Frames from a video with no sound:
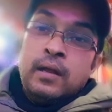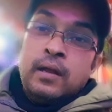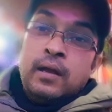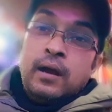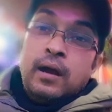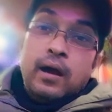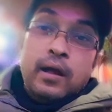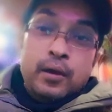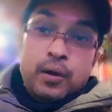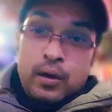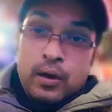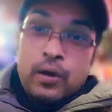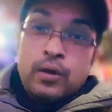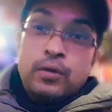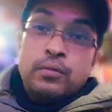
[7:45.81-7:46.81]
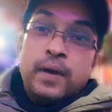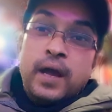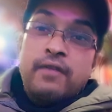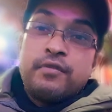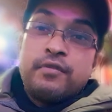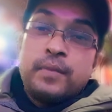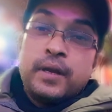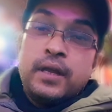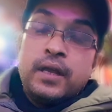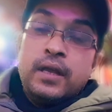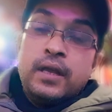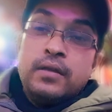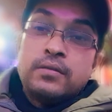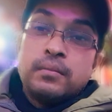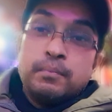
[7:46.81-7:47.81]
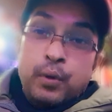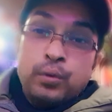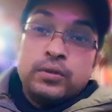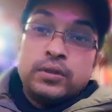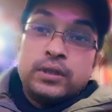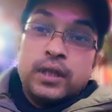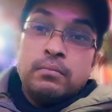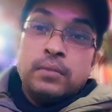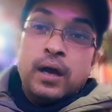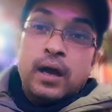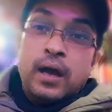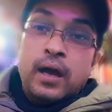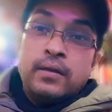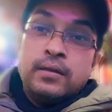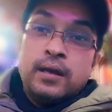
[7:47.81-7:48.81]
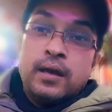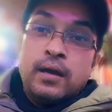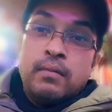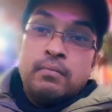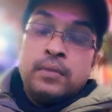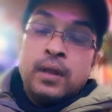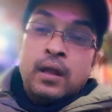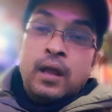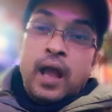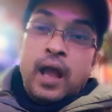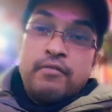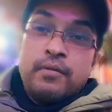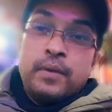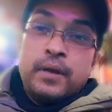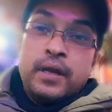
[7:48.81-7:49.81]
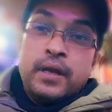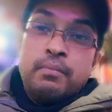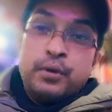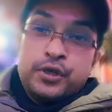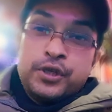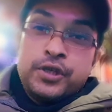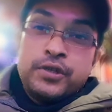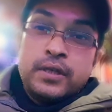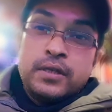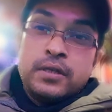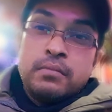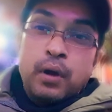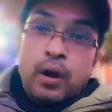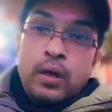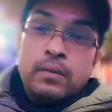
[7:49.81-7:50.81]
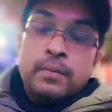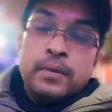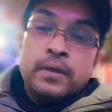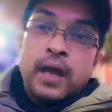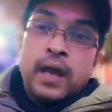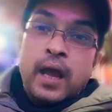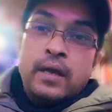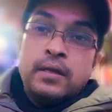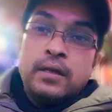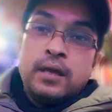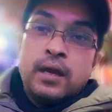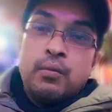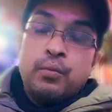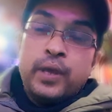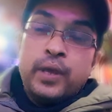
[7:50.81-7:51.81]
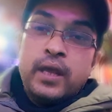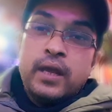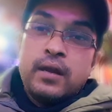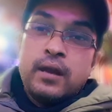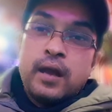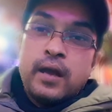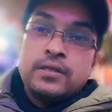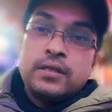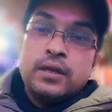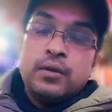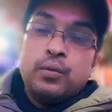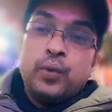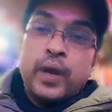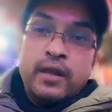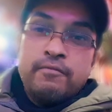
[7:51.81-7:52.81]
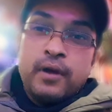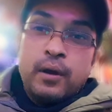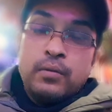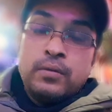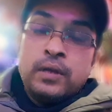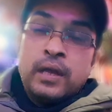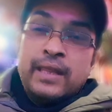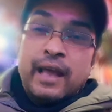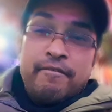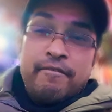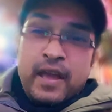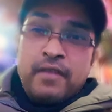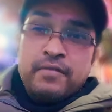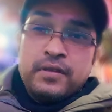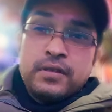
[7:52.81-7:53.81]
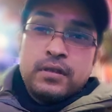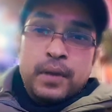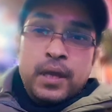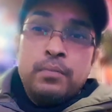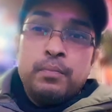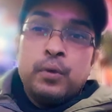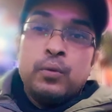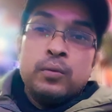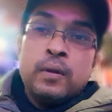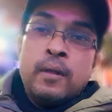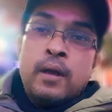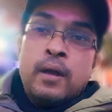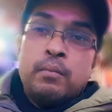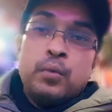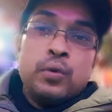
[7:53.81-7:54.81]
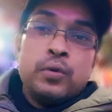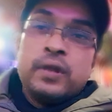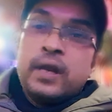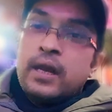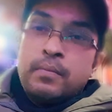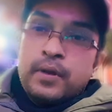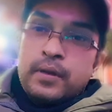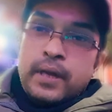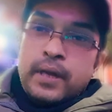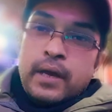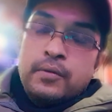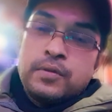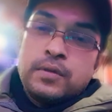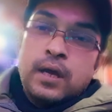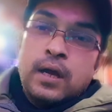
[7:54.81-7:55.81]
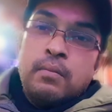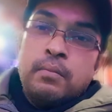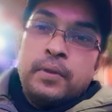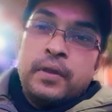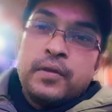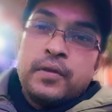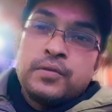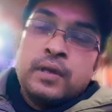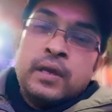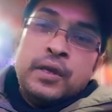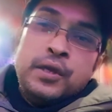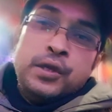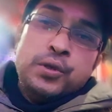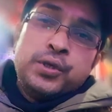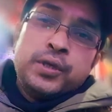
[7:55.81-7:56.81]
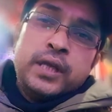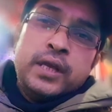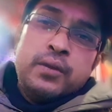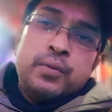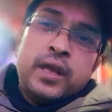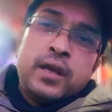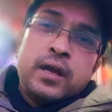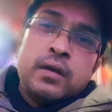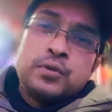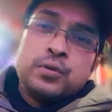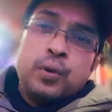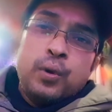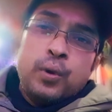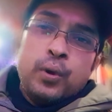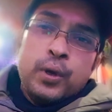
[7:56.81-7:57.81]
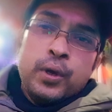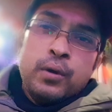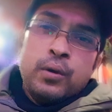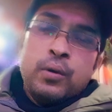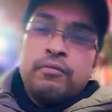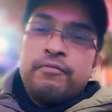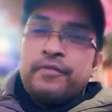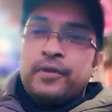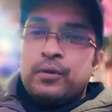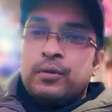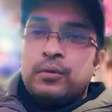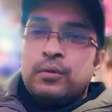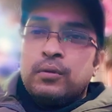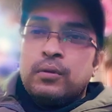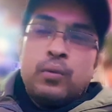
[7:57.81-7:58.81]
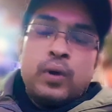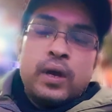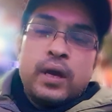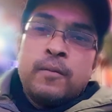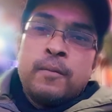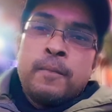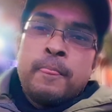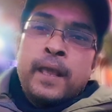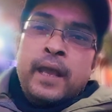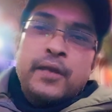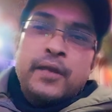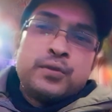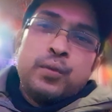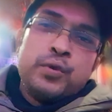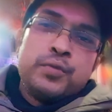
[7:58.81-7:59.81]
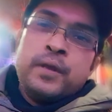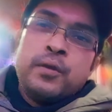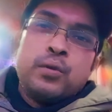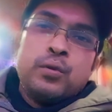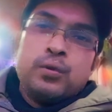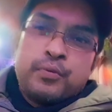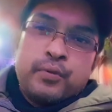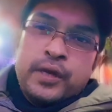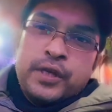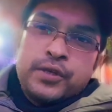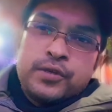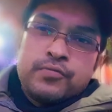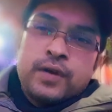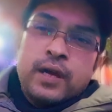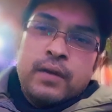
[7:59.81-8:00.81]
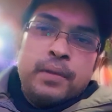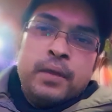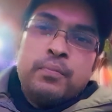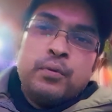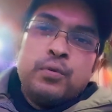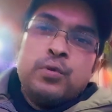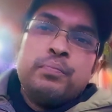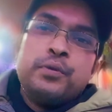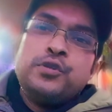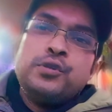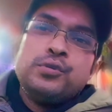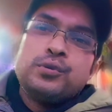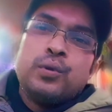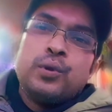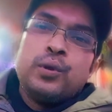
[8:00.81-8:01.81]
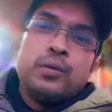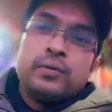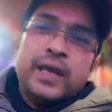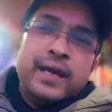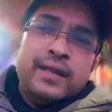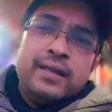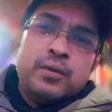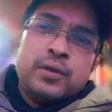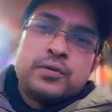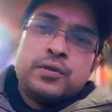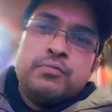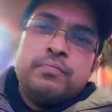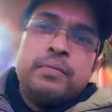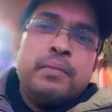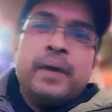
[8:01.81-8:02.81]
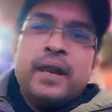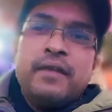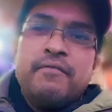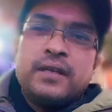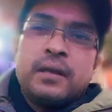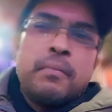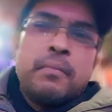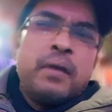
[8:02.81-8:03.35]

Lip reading: I hope everybody supports them, and everybody pushes this in Parliament, and we get a nice little winning vote that favours the people more than anybody else. Because usually when it comes to oil, fuel or whatnot, it's always been corporations, right? People who produce oil, they're the ones who've been benefiting.